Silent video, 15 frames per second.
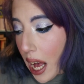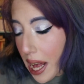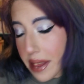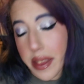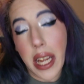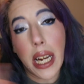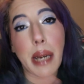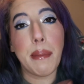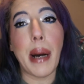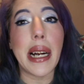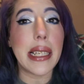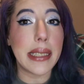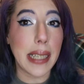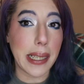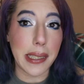And then I
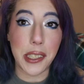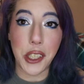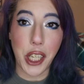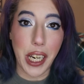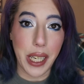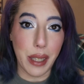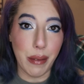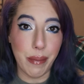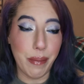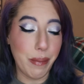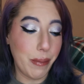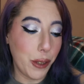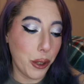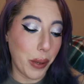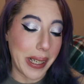bought a second shade,
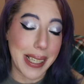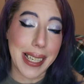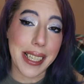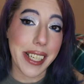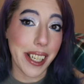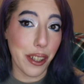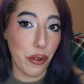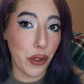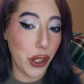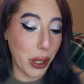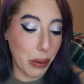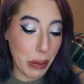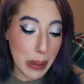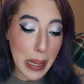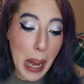so I need to use
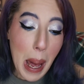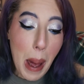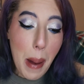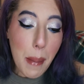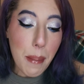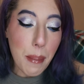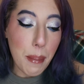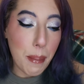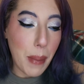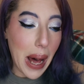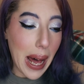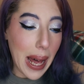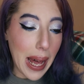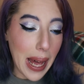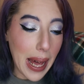those
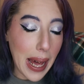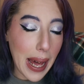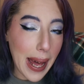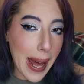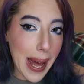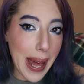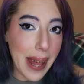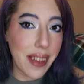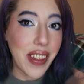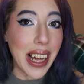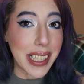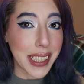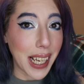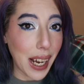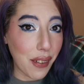but
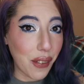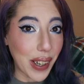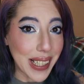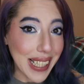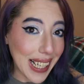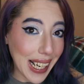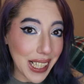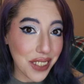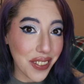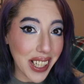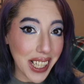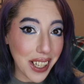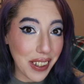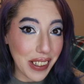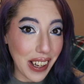that's it for today's
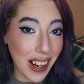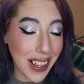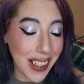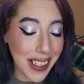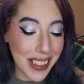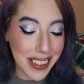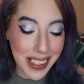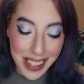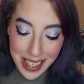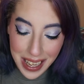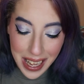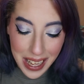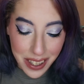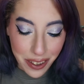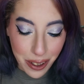video y'all
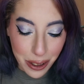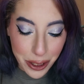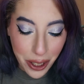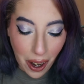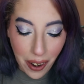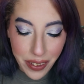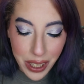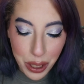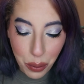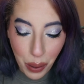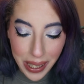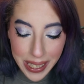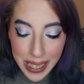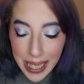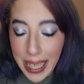those are the
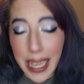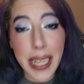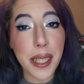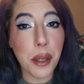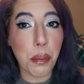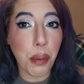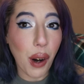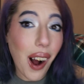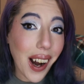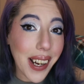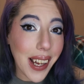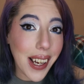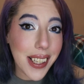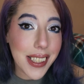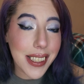20-ish
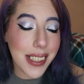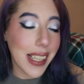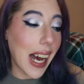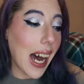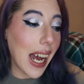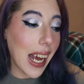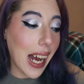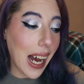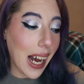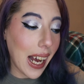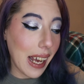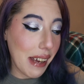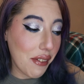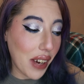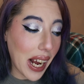products that
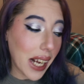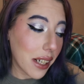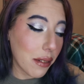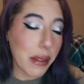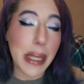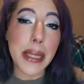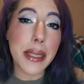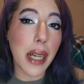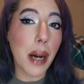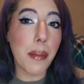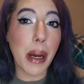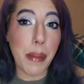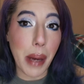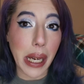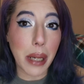if I had to restart
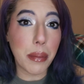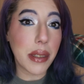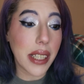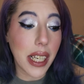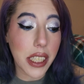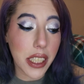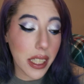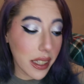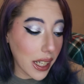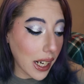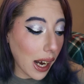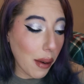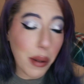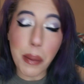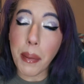my makeup collection
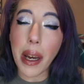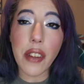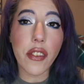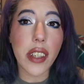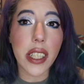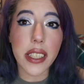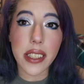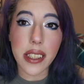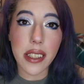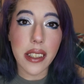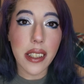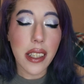that I would buy first